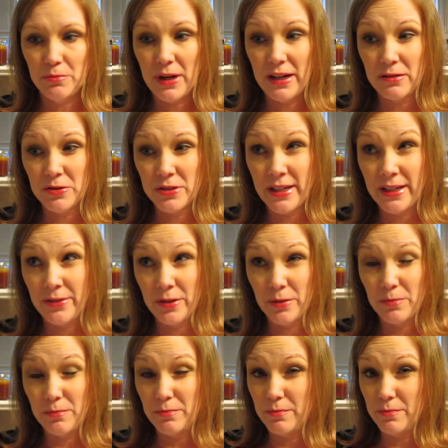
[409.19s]
Michael's had
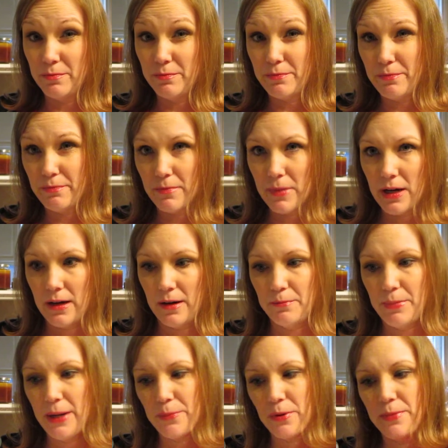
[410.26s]
their
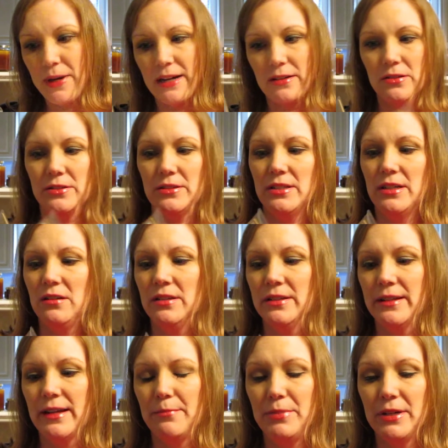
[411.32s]
paper packs on sale,
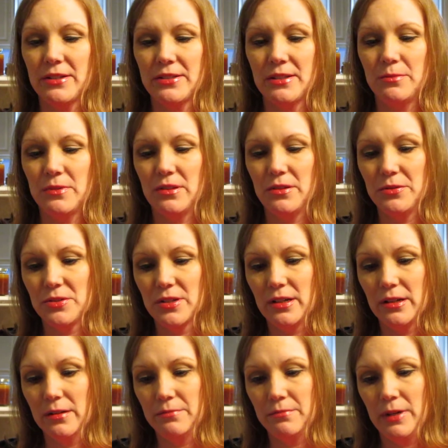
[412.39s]
and I picked some of those
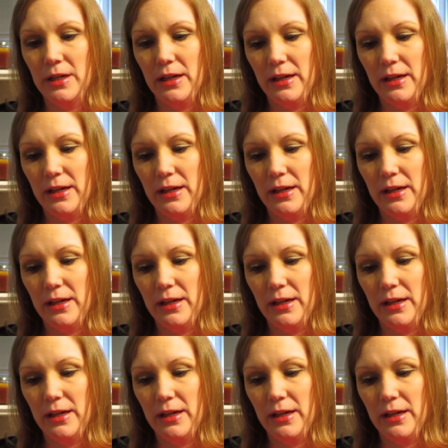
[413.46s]
up,